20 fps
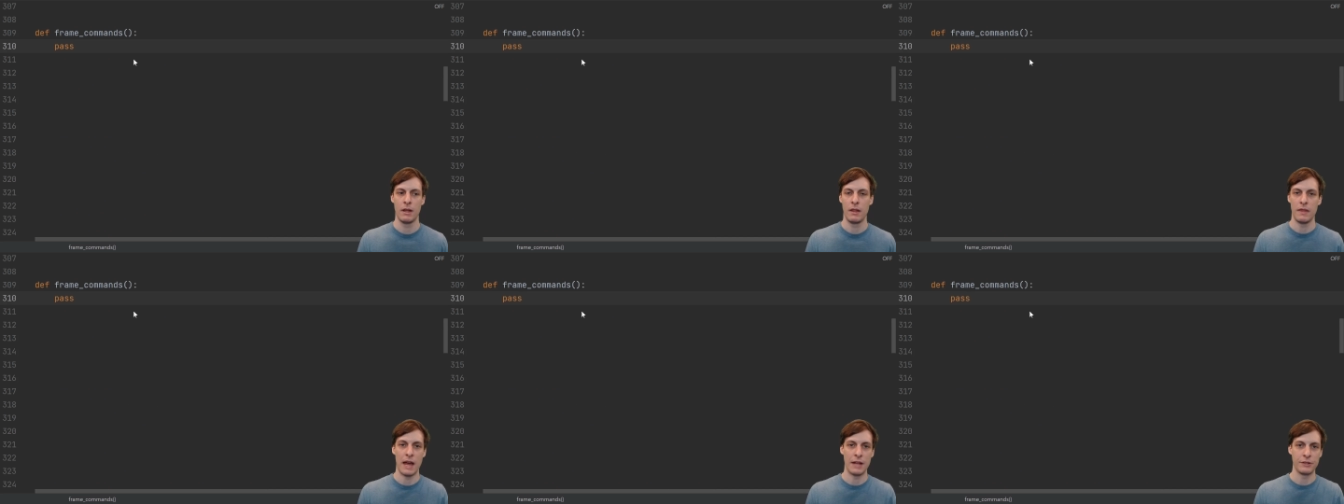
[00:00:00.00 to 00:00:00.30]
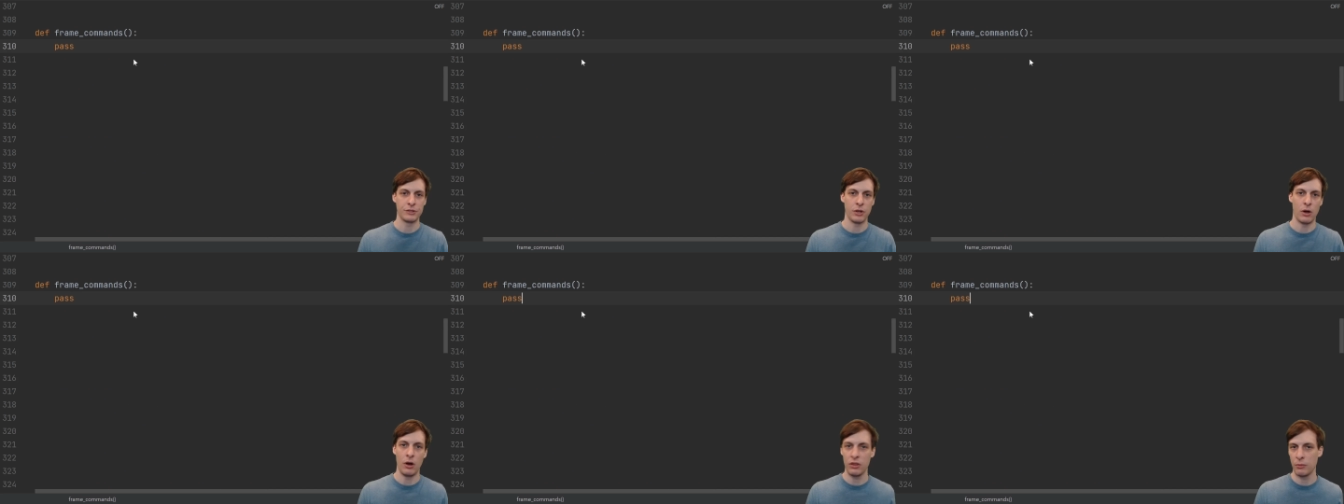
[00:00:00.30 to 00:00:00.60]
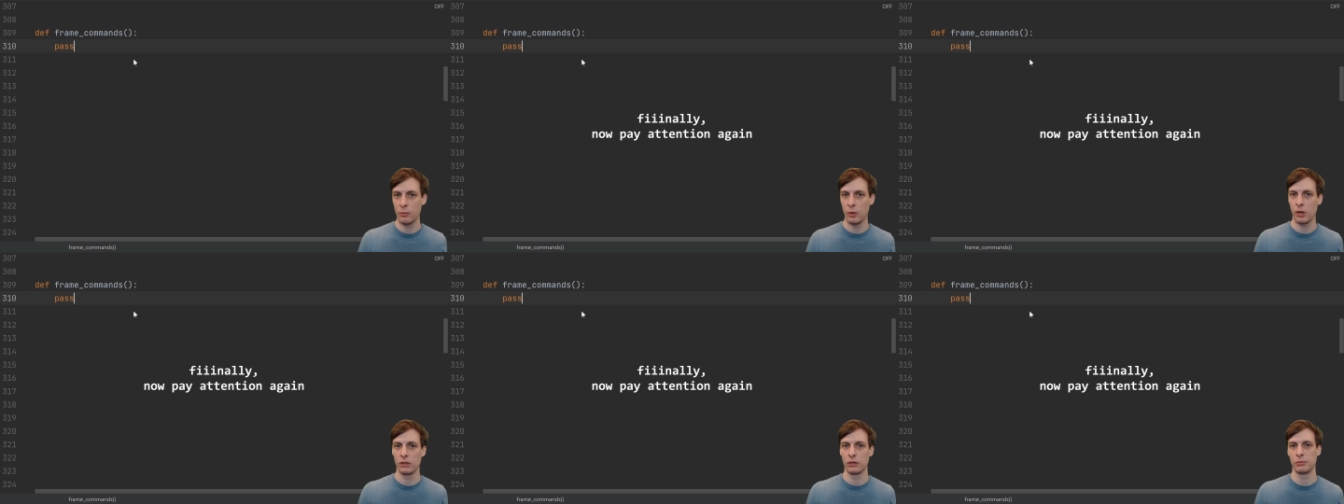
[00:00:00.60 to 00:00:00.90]
That's all the
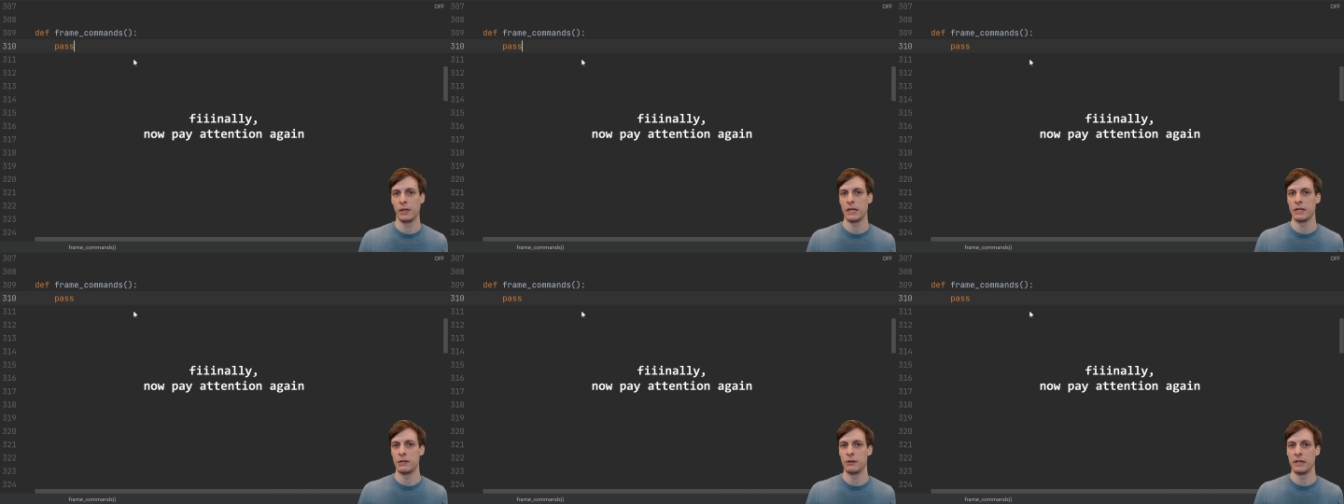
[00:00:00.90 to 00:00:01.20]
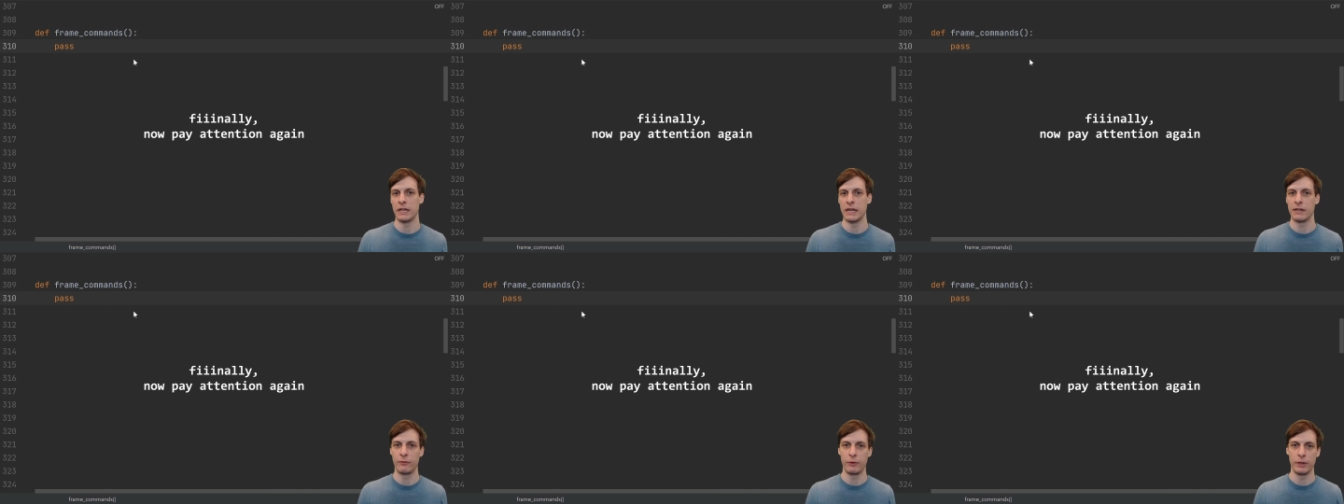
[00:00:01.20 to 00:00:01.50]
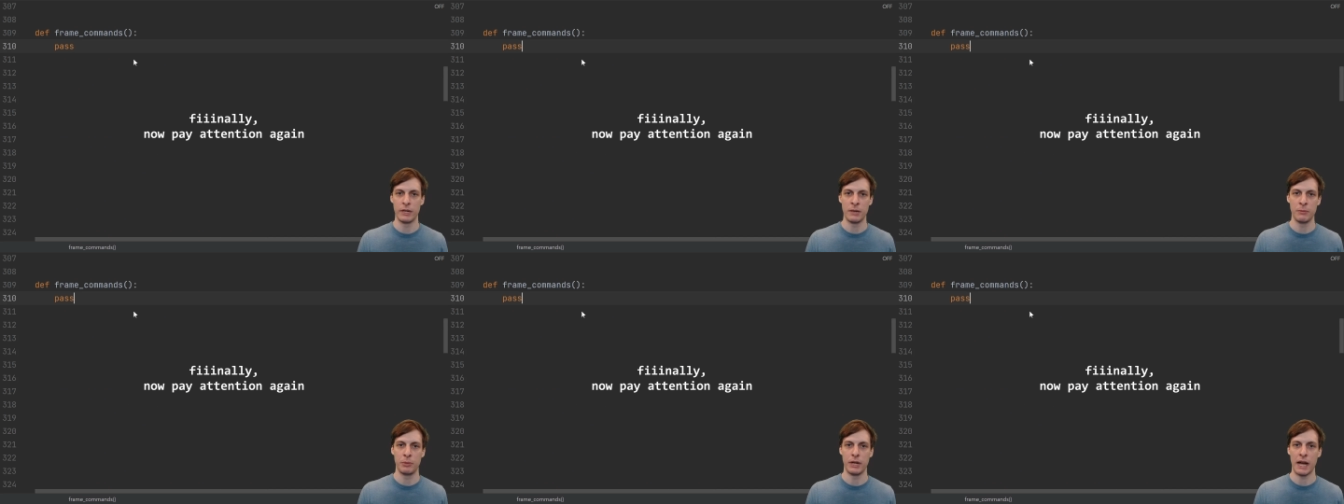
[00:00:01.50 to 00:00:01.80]
boilerplate you need. If we
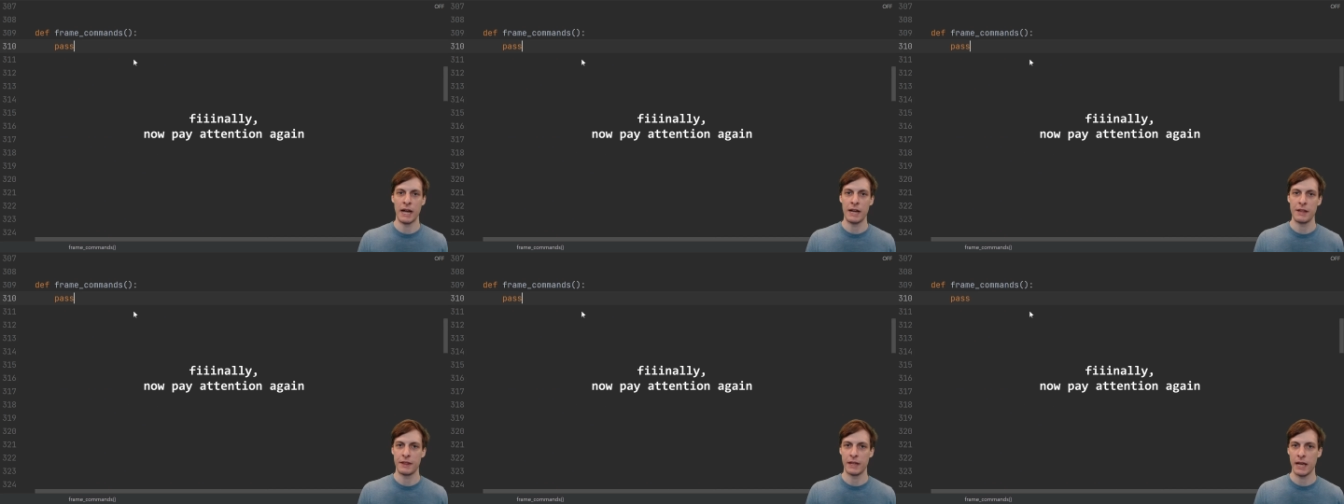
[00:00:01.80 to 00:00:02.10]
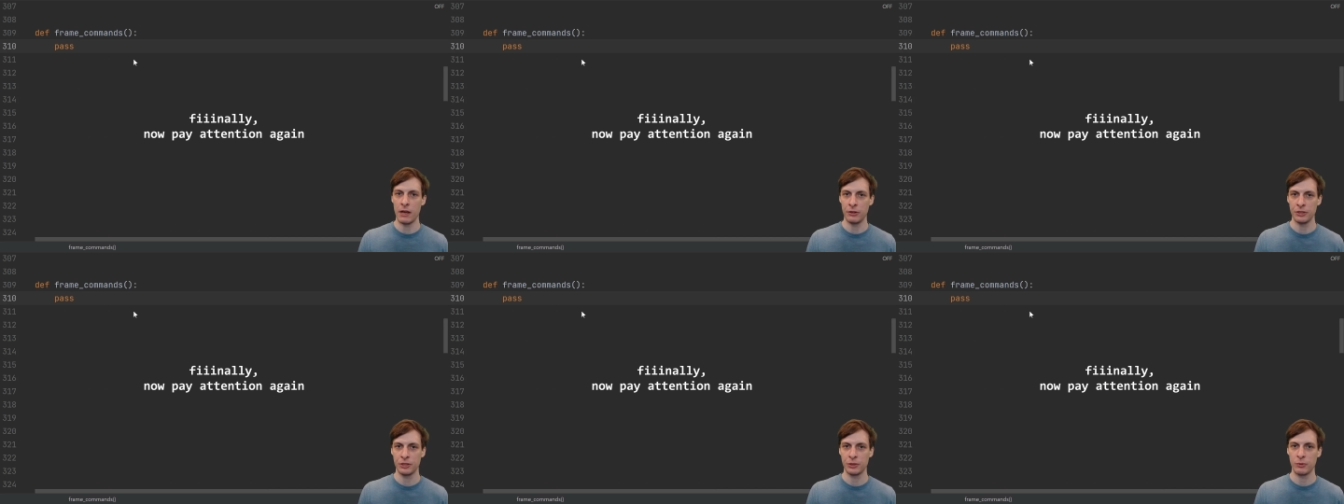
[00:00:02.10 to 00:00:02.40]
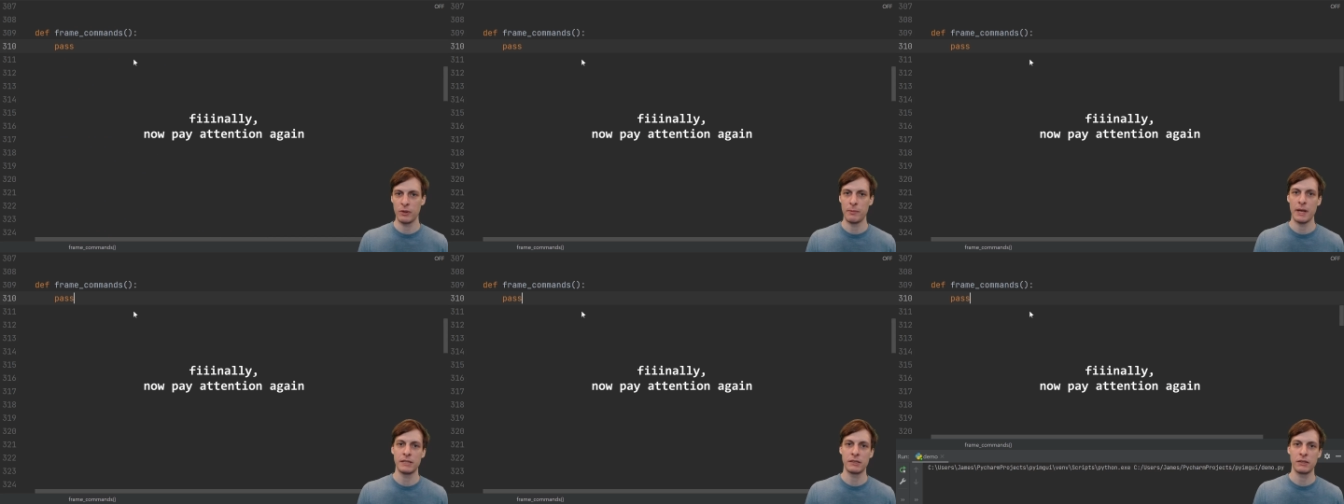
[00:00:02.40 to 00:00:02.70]
didn't put anything else,
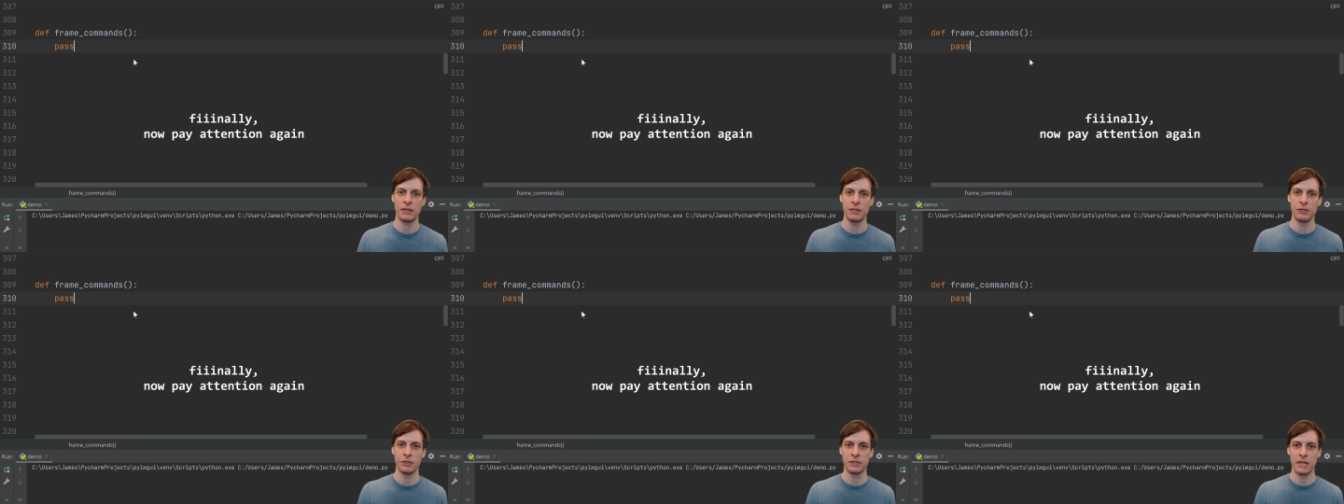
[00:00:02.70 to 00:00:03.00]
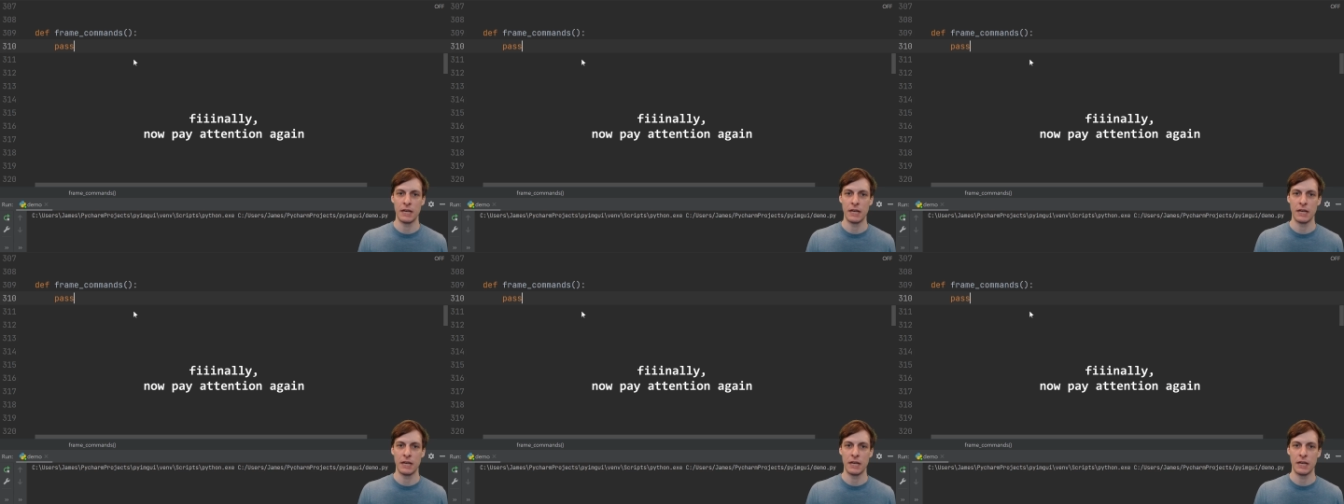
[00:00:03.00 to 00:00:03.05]
we'd basically just